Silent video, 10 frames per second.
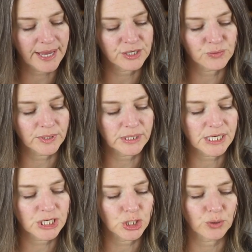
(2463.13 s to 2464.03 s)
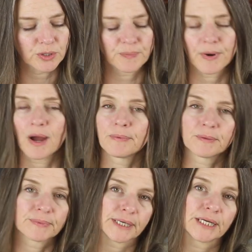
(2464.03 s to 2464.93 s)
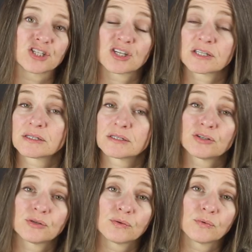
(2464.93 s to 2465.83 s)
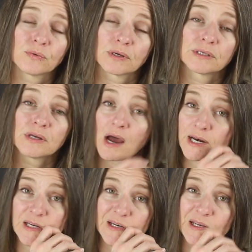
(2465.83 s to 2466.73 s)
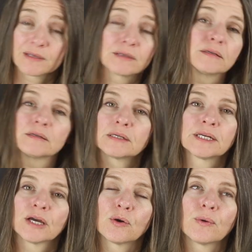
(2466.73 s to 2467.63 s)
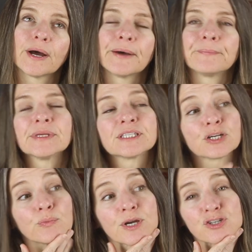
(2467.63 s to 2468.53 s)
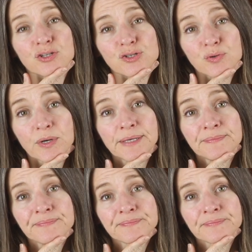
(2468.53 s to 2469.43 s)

And really you could probably just do knotted, you know, um, is it a Russian join?